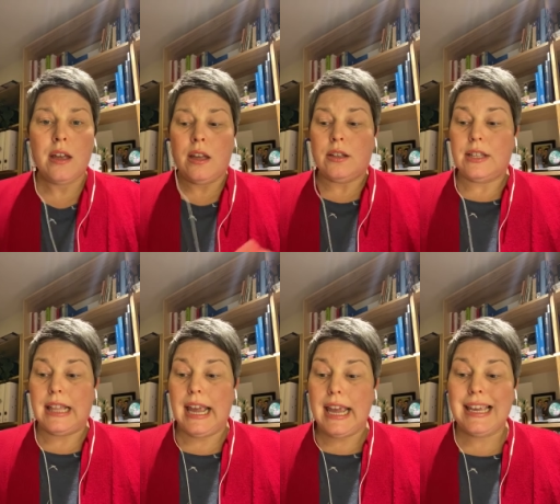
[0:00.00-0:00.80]
So
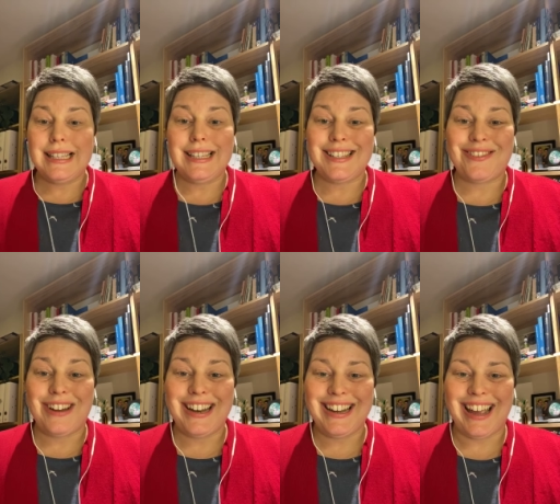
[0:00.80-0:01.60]
the easiest
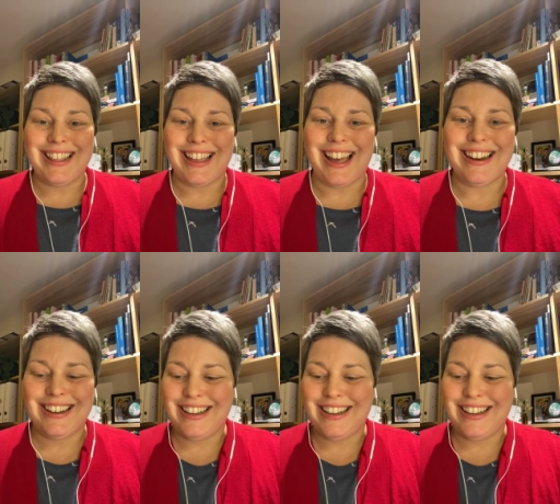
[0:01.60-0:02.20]
way to get that.